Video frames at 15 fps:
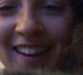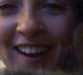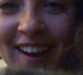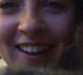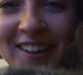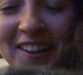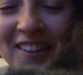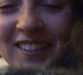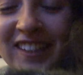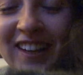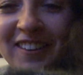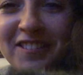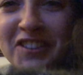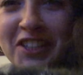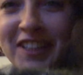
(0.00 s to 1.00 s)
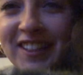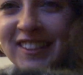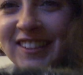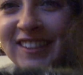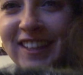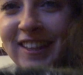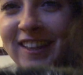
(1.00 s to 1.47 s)
I can't tell if she can
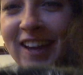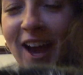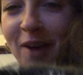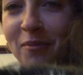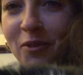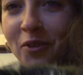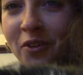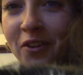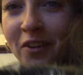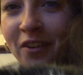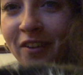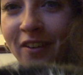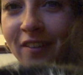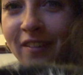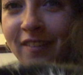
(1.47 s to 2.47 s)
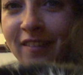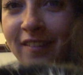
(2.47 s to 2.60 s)
see the camera or not.